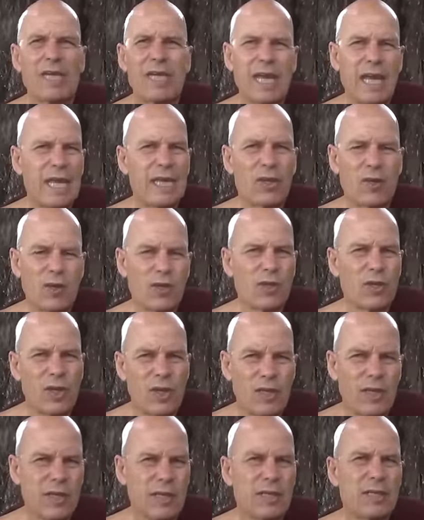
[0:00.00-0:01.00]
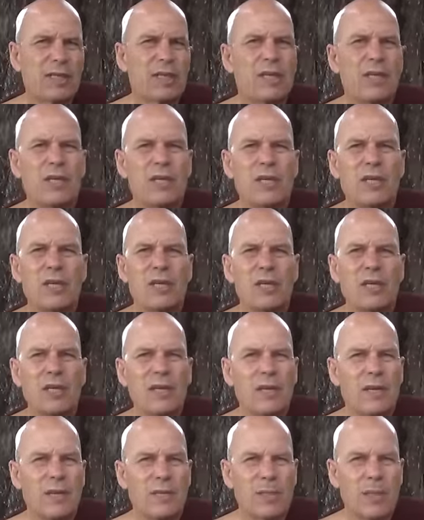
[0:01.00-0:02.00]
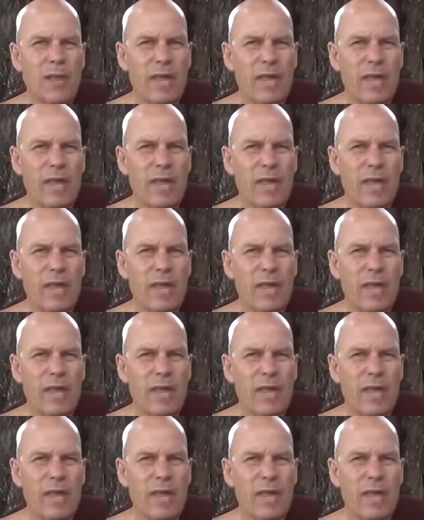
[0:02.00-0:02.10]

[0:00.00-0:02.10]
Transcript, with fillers: and all the other uh,